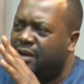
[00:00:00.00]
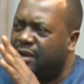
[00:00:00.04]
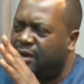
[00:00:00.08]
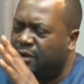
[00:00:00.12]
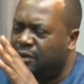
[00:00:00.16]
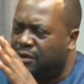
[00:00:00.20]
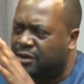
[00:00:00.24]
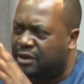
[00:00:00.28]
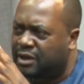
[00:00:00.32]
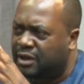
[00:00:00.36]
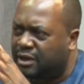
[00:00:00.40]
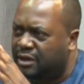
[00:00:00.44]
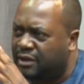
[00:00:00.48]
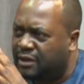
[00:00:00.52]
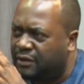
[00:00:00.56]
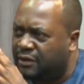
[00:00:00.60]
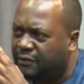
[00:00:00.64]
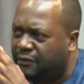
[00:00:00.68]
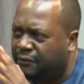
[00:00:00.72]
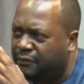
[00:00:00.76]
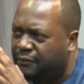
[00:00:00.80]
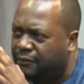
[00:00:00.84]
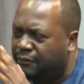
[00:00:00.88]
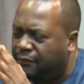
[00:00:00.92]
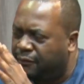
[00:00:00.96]
look,
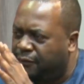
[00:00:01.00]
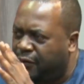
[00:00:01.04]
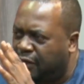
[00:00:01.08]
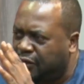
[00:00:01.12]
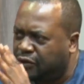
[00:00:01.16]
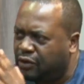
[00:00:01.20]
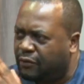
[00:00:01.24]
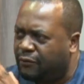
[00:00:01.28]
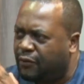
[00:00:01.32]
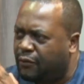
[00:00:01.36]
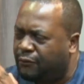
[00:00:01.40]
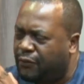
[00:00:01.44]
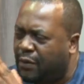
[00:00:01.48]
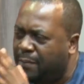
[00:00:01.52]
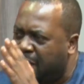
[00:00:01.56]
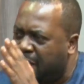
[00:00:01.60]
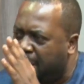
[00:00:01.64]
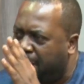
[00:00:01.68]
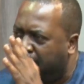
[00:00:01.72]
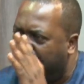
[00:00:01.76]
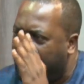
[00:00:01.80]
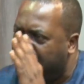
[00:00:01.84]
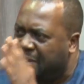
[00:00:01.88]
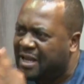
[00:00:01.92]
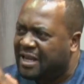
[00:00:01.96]
first of all, from
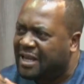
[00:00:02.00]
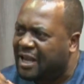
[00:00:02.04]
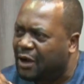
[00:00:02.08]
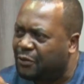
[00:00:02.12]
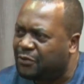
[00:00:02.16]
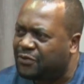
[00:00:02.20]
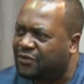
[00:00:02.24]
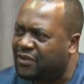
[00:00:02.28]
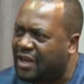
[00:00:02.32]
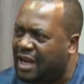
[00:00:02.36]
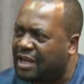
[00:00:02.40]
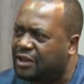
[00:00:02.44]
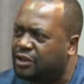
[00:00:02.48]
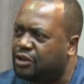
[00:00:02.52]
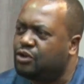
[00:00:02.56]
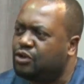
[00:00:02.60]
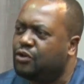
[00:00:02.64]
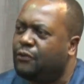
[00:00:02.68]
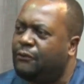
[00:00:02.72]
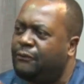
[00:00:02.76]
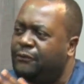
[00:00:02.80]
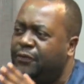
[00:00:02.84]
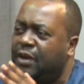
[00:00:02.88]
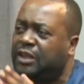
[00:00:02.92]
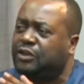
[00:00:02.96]
the public health side,
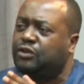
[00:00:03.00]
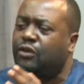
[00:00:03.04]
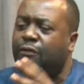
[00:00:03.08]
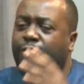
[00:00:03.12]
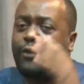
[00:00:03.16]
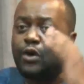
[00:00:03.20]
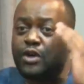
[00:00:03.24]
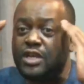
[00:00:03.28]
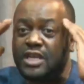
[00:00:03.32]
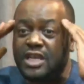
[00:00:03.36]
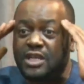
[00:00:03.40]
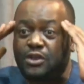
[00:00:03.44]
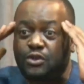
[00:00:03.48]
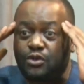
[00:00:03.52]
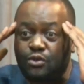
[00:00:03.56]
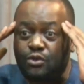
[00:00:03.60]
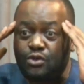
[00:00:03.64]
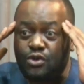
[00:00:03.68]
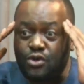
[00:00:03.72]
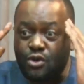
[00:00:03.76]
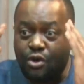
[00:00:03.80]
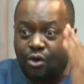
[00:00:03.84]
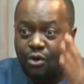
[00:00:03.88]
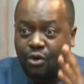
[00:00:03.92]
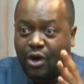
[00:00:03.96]
you first of all need
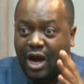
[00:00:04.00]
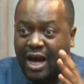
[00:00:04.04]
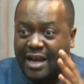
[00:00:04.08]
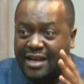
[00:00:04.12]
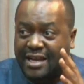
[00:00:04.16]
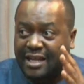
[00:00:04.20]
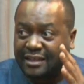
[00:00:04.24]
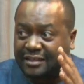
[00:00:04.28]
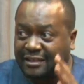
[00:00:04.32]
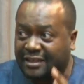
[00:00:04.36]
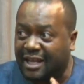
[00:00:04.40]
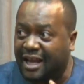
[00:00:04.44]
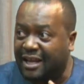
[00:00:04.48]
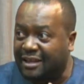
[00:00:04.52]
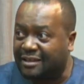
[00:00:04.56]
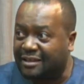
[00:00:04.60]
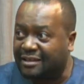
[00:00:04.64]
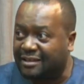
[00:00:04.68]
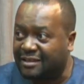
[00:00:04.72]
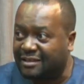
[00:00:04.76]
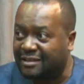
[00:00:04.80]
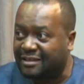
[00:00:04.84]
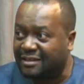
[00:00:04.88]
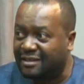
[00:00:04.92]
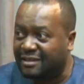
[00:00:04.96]
to
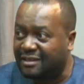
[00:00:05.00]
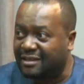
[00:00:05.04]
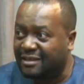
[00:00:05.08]
understand,